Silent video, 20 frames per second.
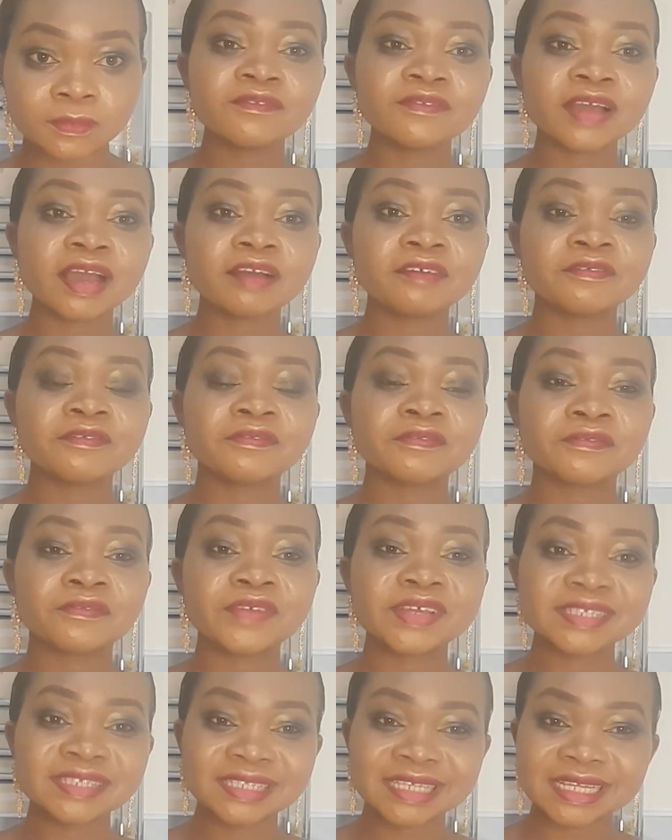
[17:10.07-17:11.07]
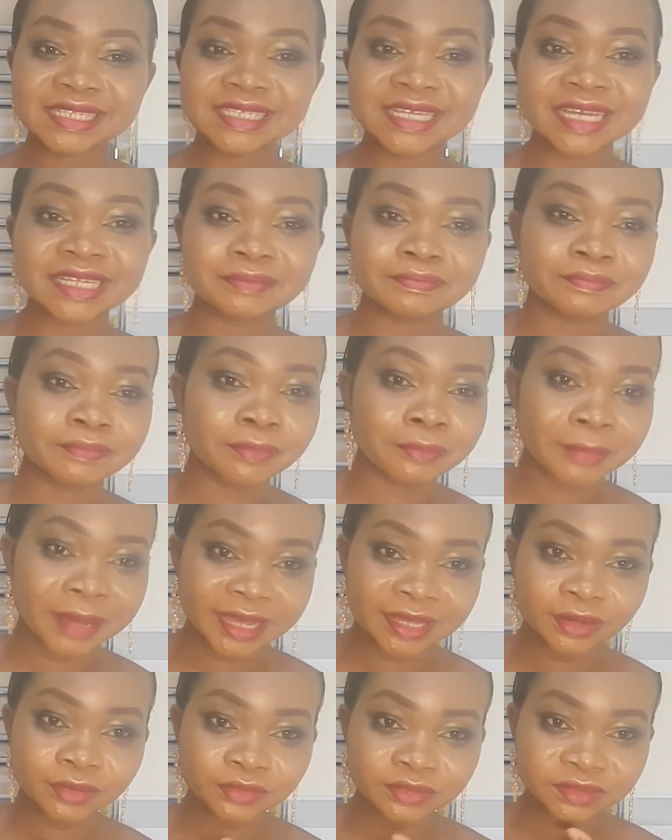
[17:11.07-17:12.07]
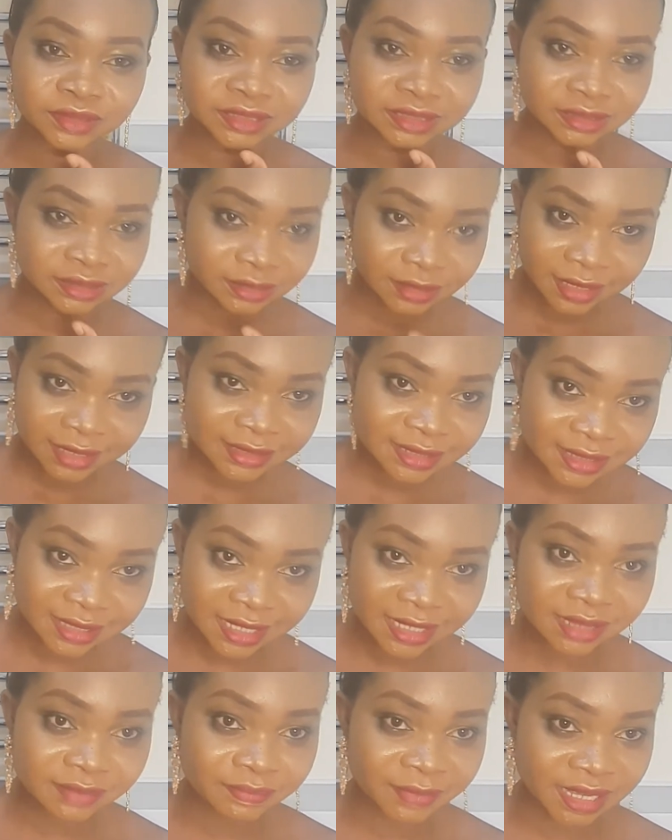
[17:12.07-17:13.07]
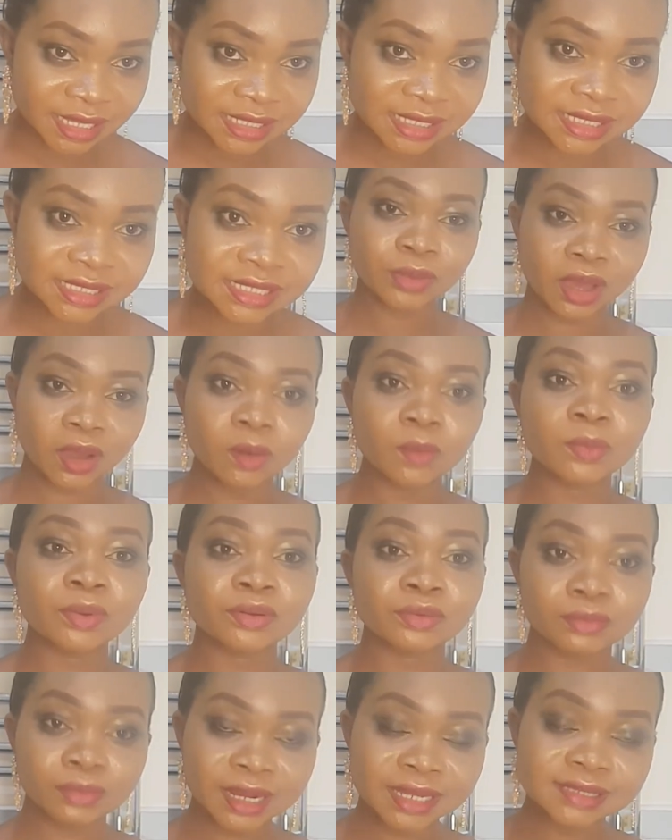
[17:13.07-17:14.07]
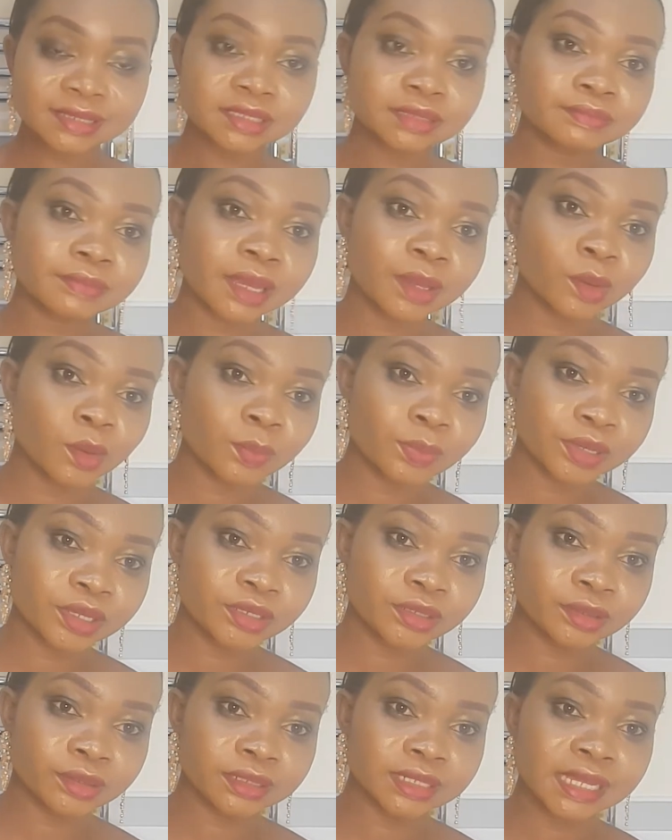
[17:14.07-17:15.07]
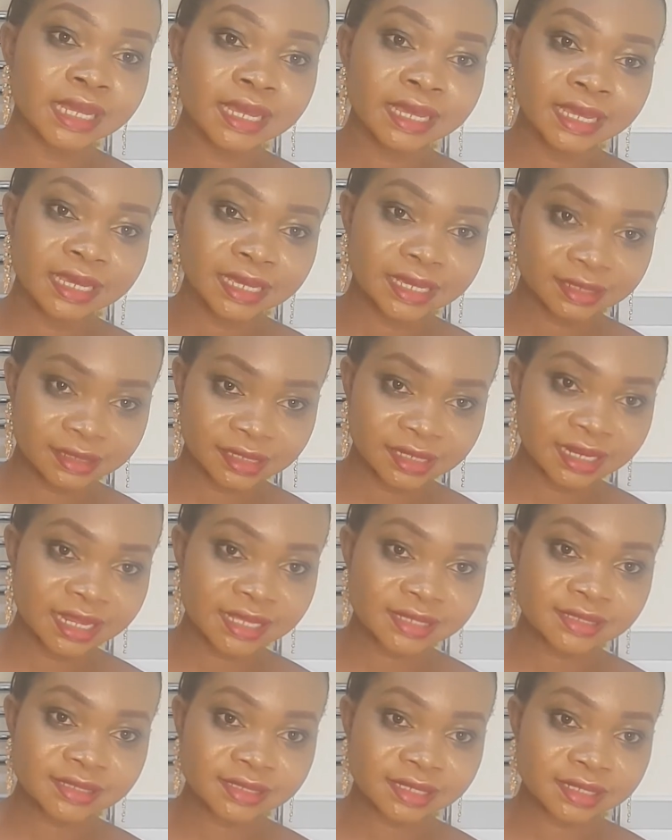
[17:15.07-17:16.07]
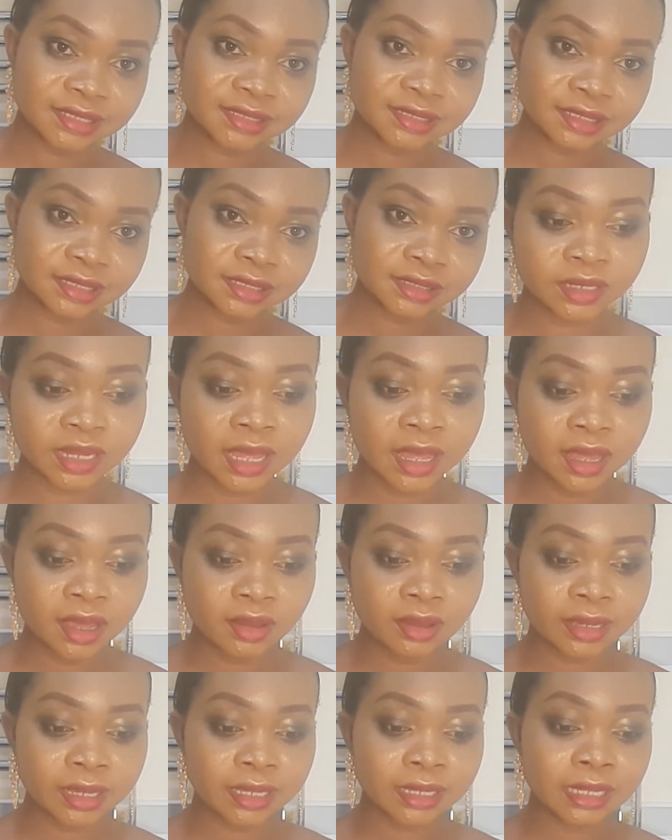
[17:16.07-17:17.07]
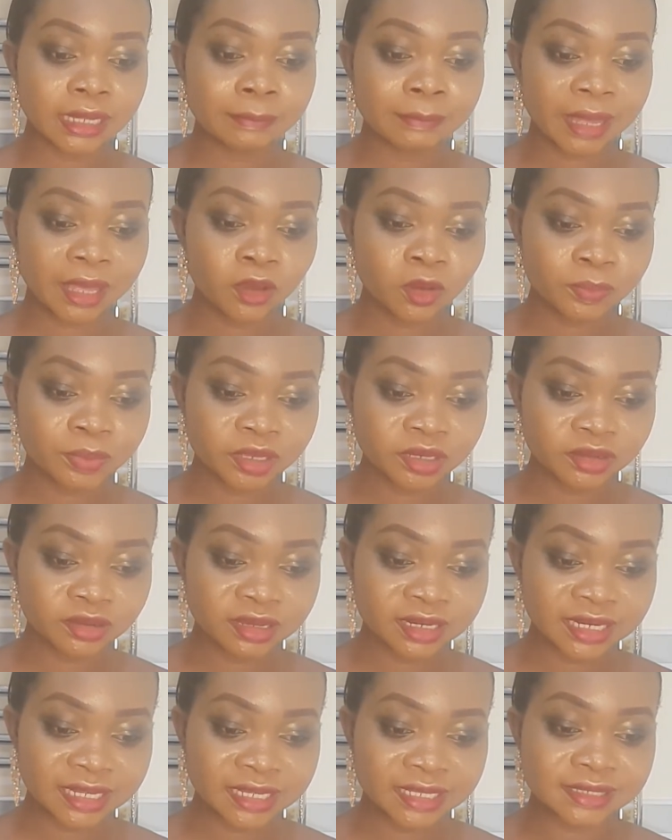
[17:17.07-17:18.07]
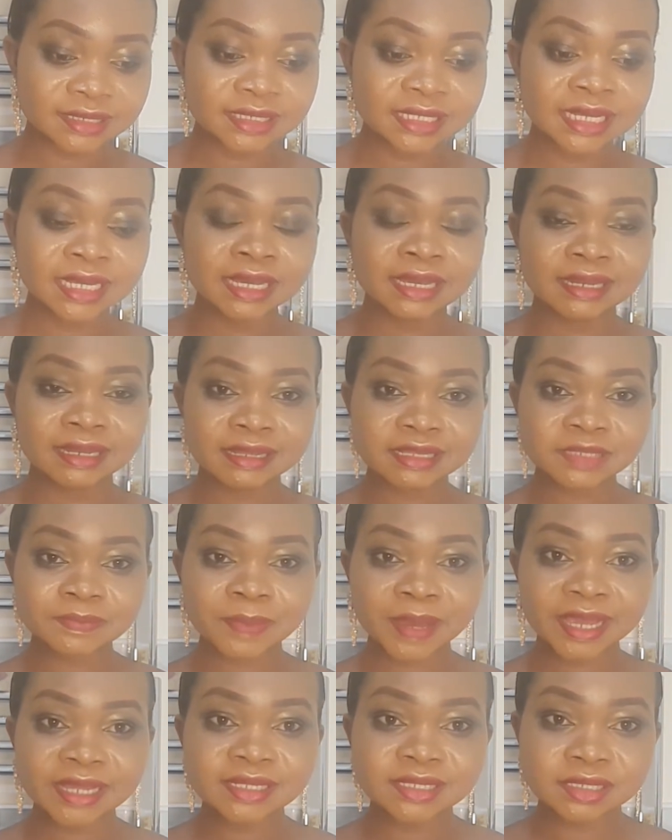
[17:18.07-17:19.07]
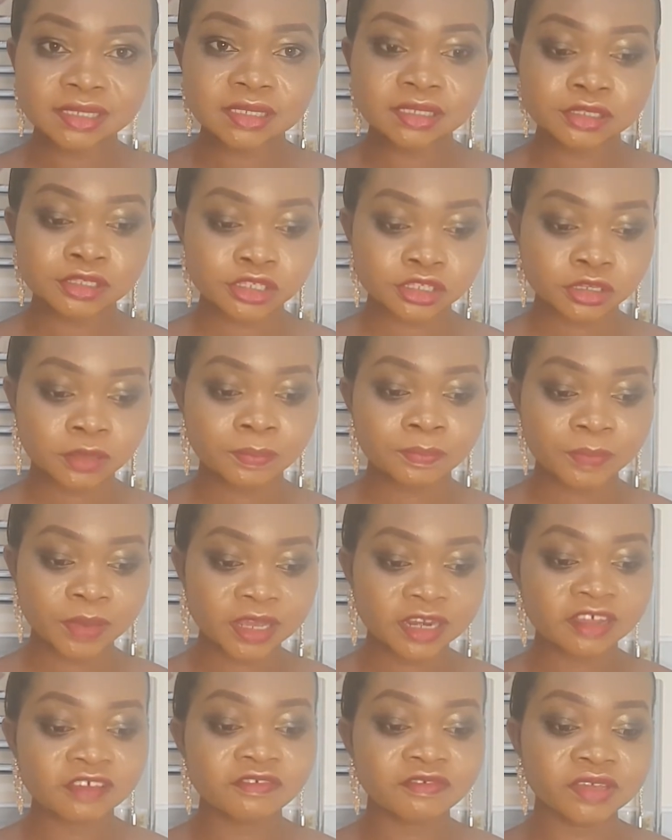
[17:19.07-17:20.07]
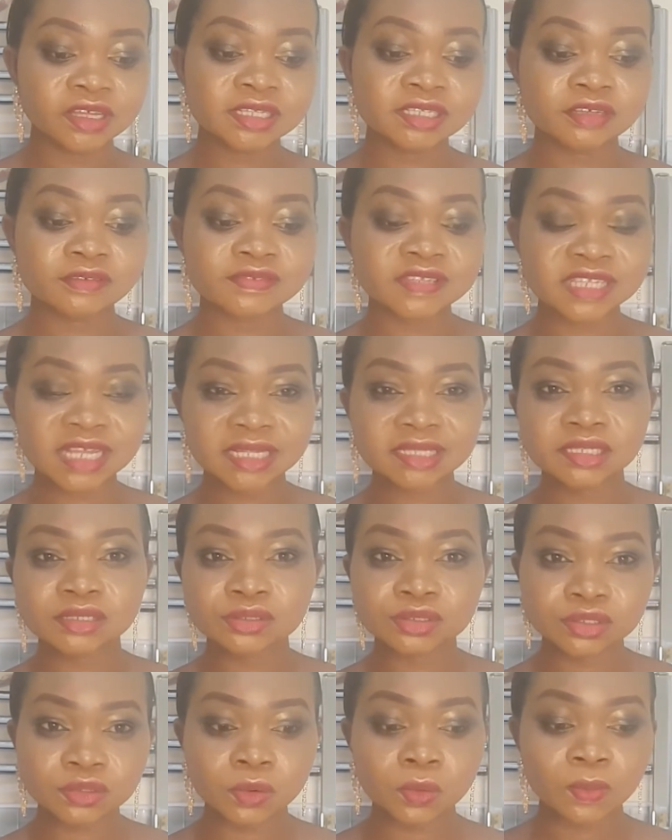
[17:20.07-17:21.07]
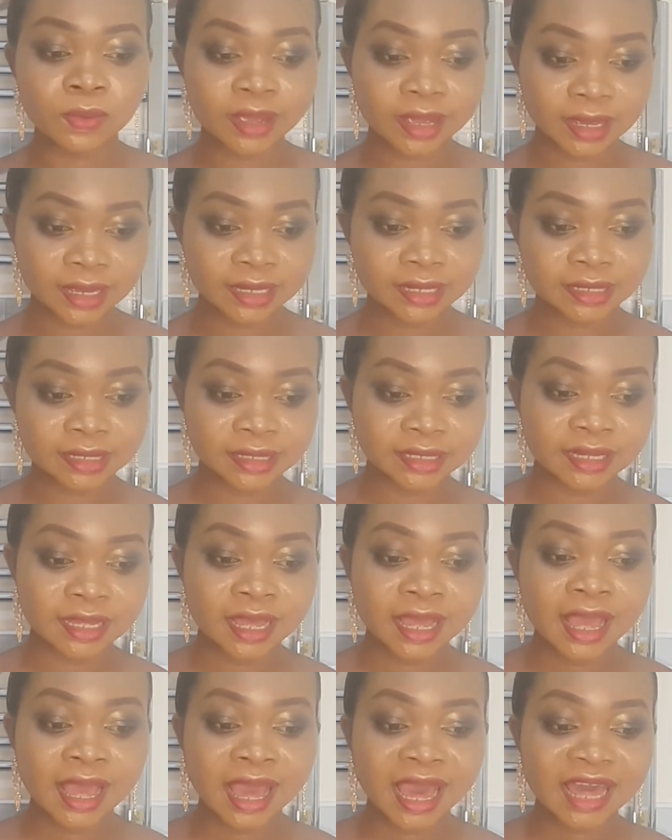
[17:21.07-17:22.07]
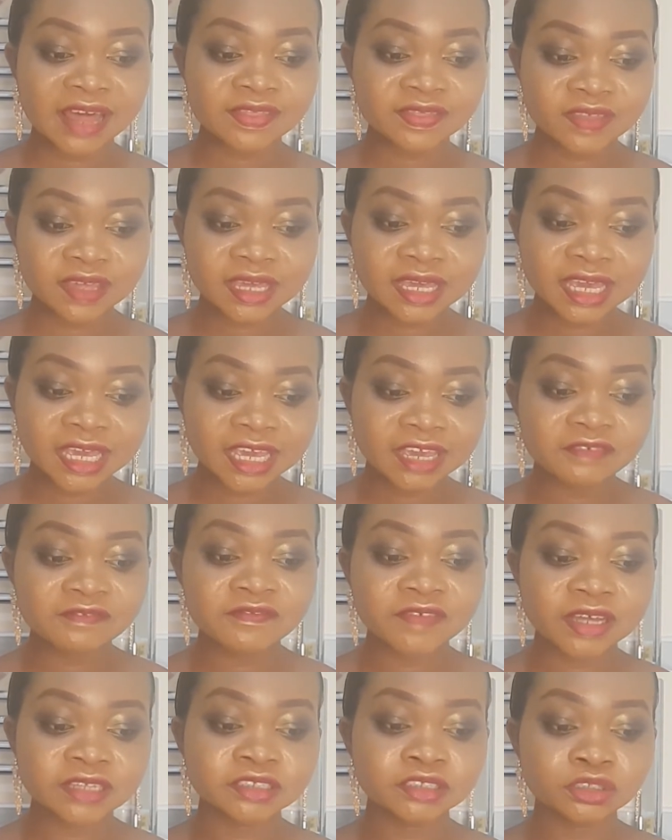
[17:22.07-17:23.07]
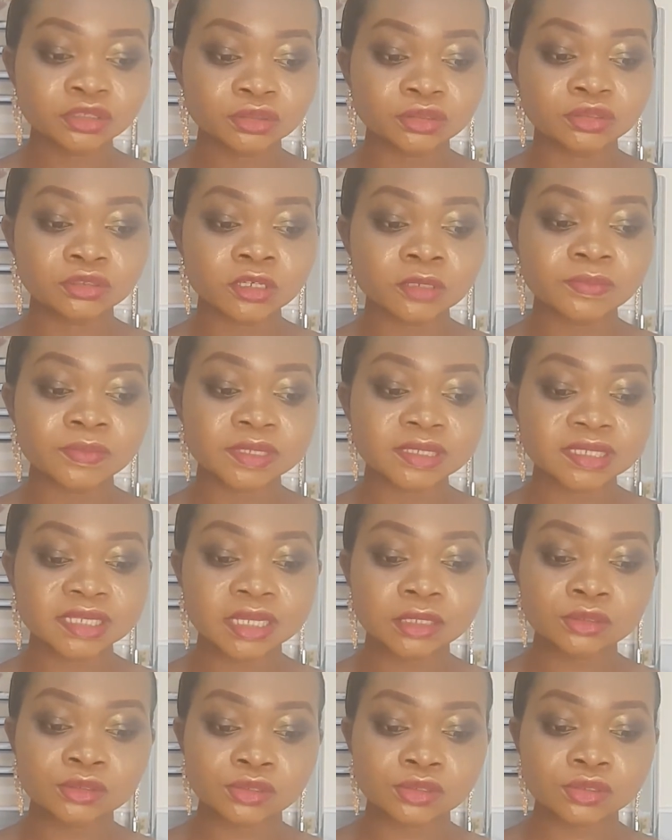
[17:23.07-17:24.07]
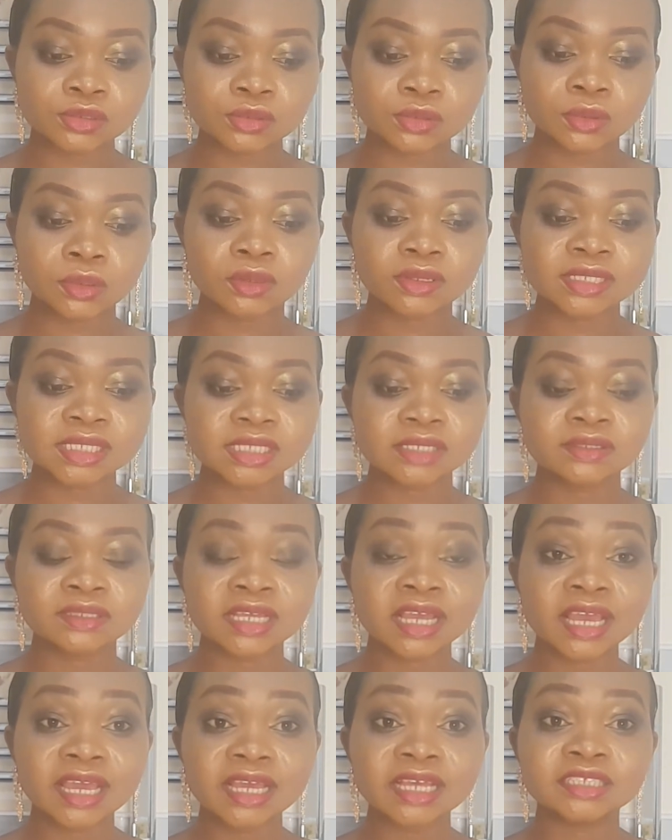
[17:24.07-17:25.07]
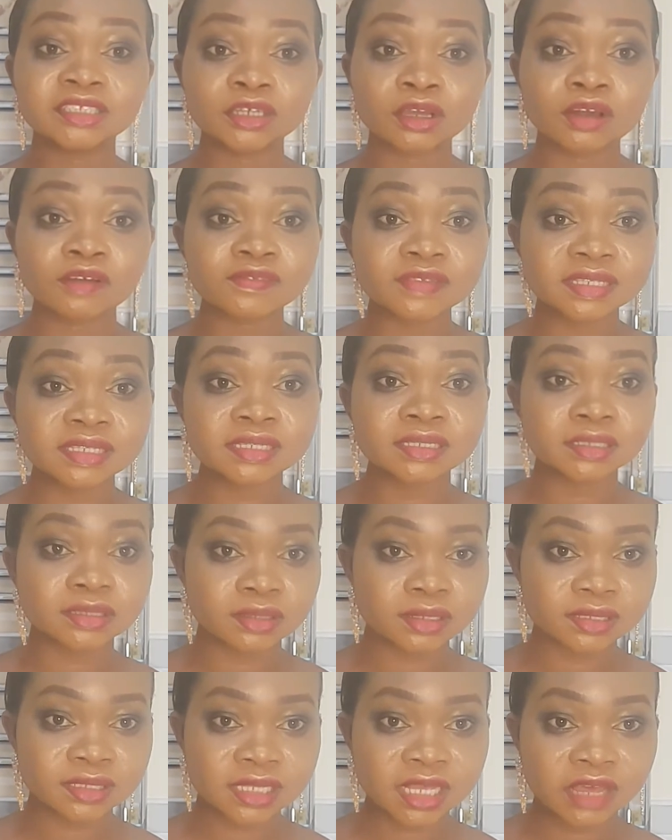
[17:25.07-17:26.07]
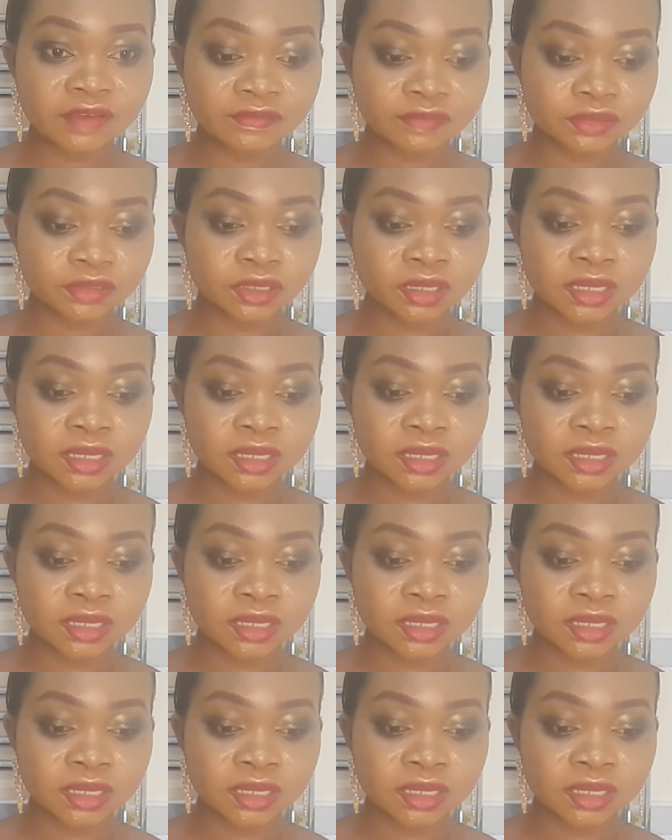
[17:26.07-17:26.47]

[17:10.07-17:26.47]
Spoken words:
I've restated my own statements. I'll be writing my opinion in the next sentence. Okay, my opinion is, despite some benefits of starting school early, I think infants should not be sent to school until the age of 6 or 7.